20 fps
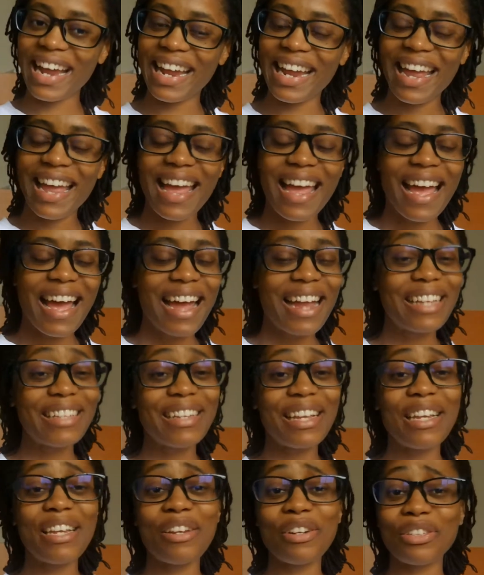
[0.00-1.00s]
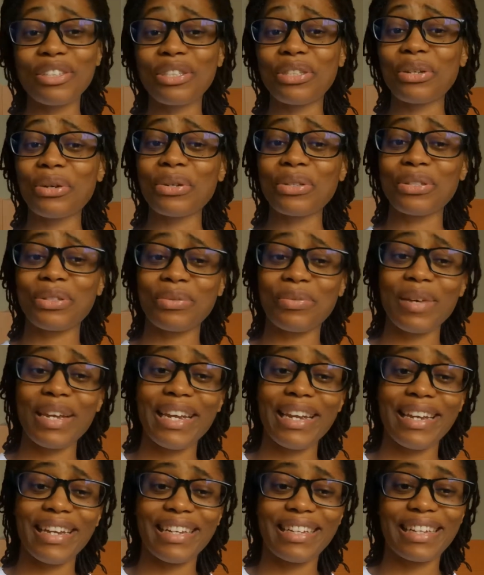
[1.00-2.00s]
And I was like, you're so
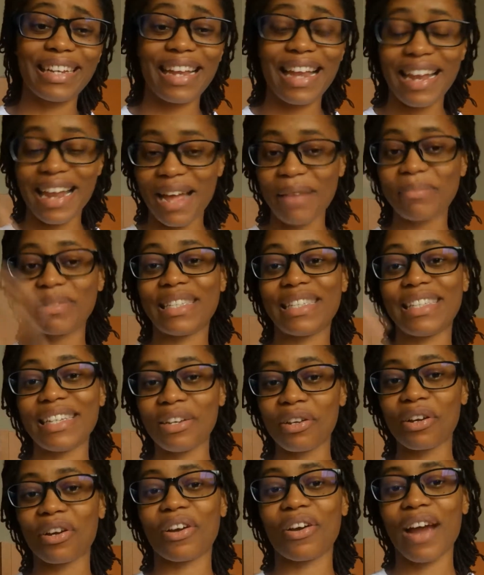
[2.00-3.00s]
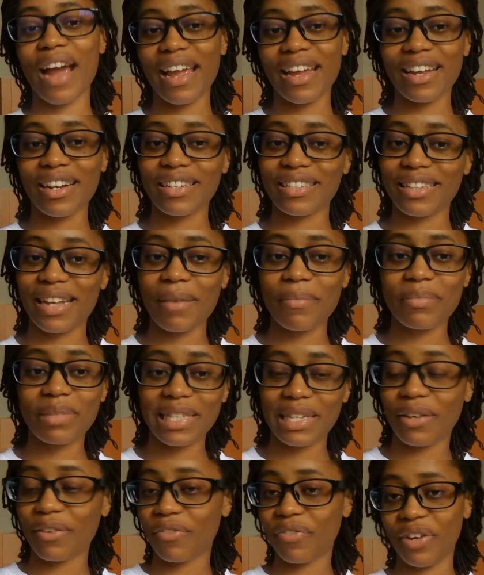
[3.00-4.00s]
sweet, and I'm still crying because I'm
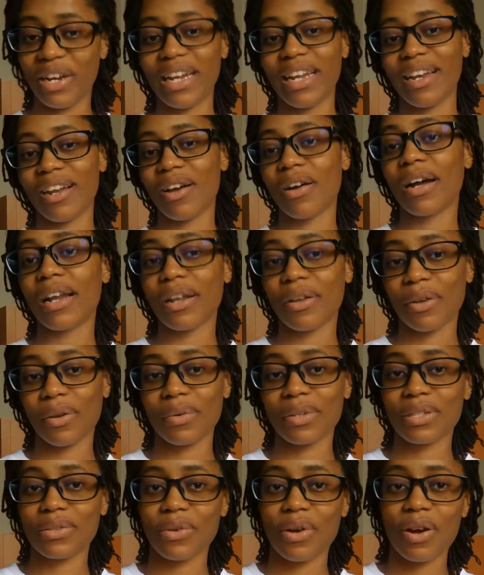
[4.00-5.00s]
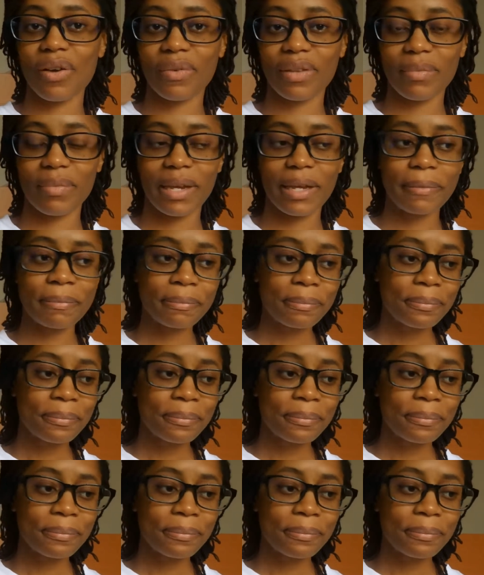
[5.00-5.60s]
still freaking out. I don't know what's wrong with me.